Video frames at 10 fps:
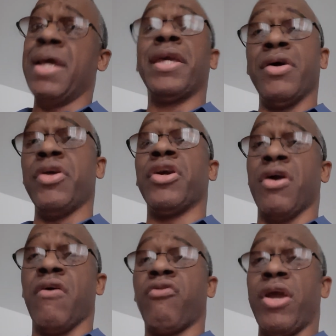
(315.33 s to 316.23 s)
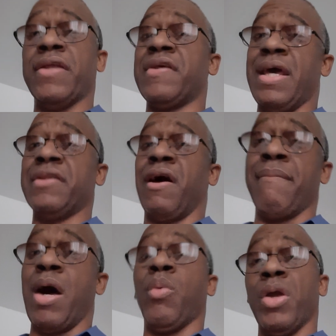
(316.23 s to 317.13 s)
Kill your girlfriend today, talking
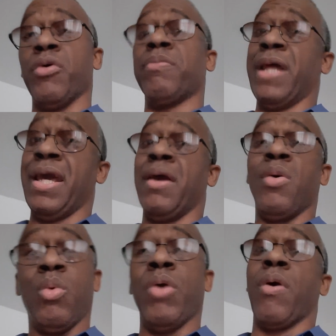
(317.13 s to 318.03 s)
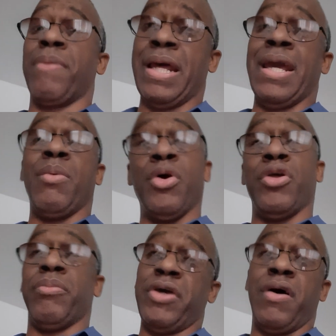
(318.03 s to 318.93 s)
about we was playing, we were playing
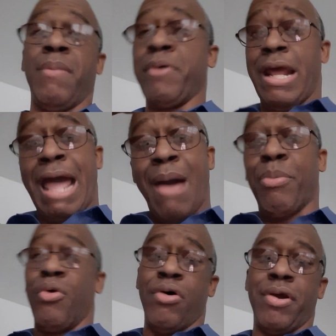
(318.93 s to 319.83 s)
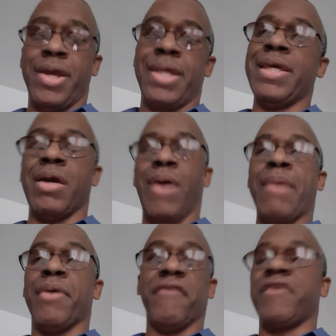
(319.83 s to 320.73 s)
William Tell. I put an apple on her head. Yeah,
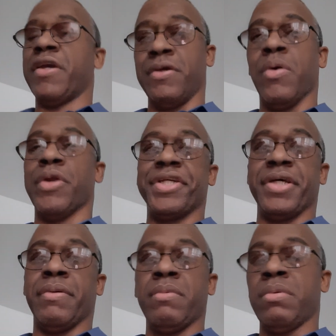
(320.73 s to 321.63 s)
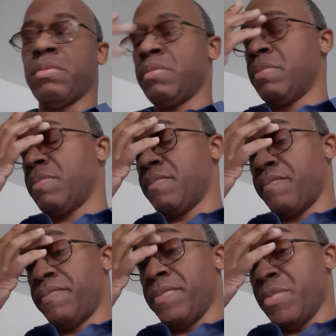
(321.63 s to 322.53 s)
right, motherfucker. You going to jail.
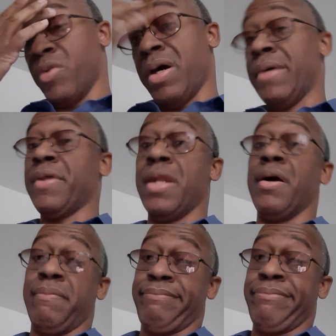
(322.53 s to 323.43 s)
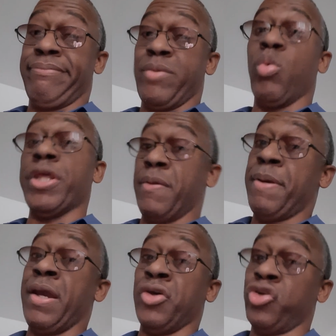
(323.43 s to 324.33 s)
But, uh, you know, when your
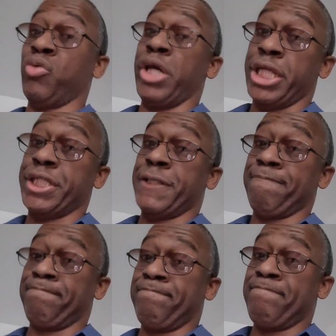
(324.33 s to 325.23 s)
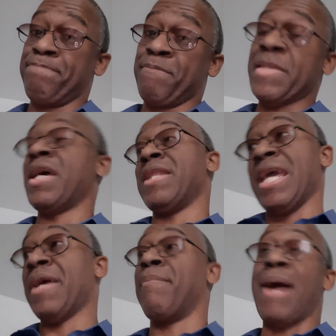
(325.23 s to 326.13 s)
parents are rich and
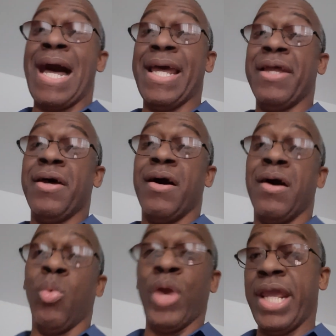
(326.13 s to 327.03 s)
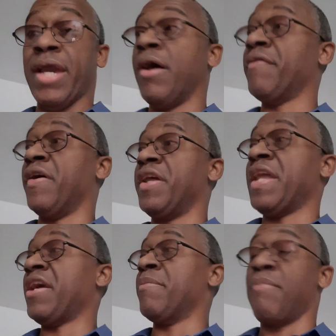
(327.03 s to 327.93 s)
they can buy a wing of the,
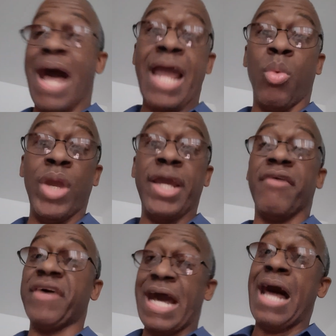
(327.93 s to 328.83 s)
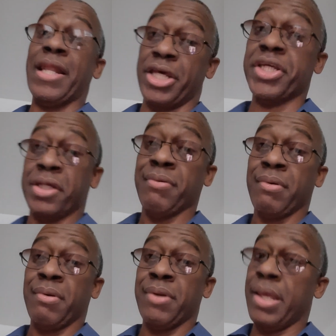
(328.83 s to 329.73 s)
they can buy a wing of a college.
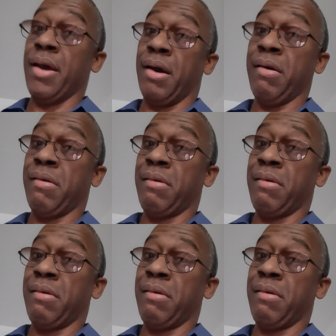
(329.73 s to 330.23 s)
Yeah.